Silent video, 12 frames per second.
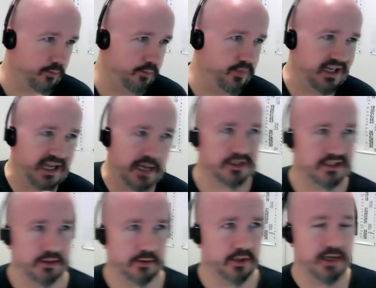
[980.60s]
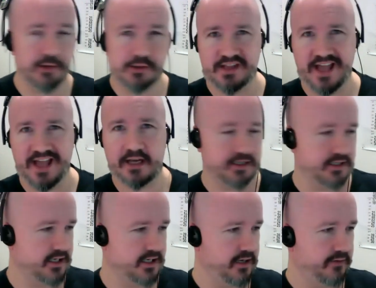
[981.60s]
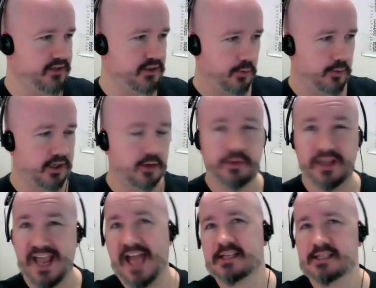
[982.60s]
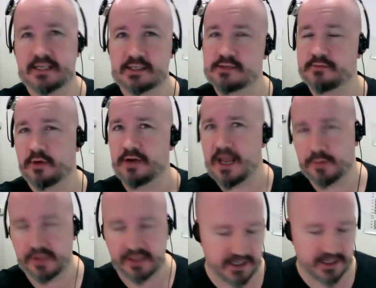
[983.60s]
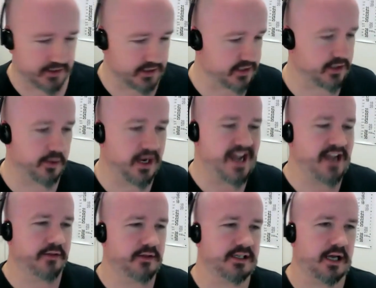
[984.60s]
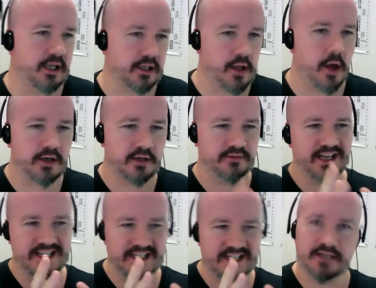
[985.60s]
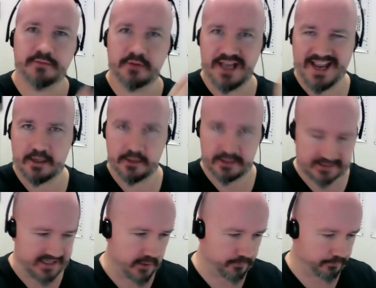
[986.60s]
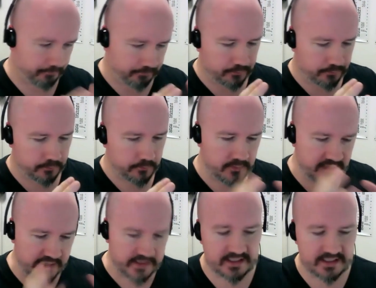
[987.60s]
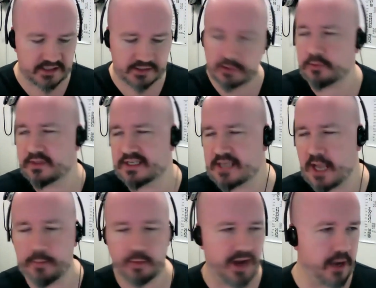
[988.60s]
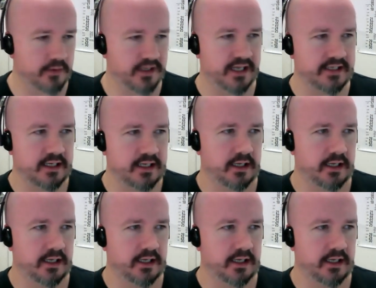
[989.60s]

being able to use that as kind of storing all the assets for your applications. So there's a lot of different areas. Now, I think it's true this time around that